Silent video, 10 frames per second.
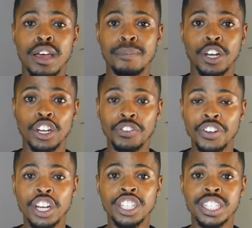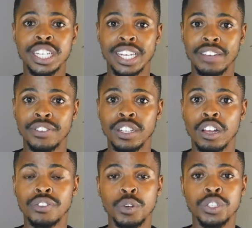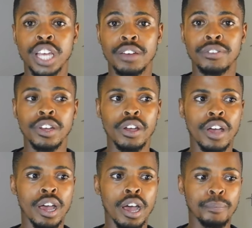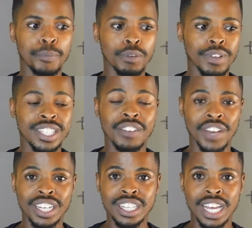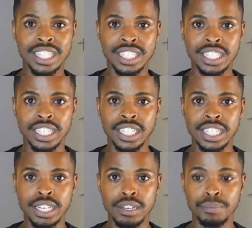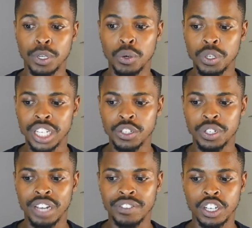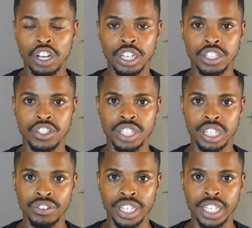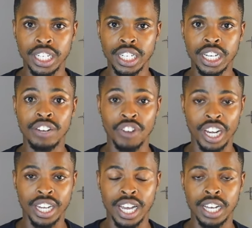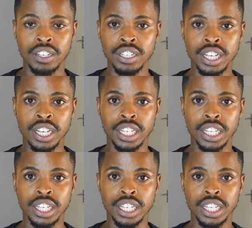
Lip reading: But on a freelancing level, of course, I've put myself under that seed because I don't have a college degree right now.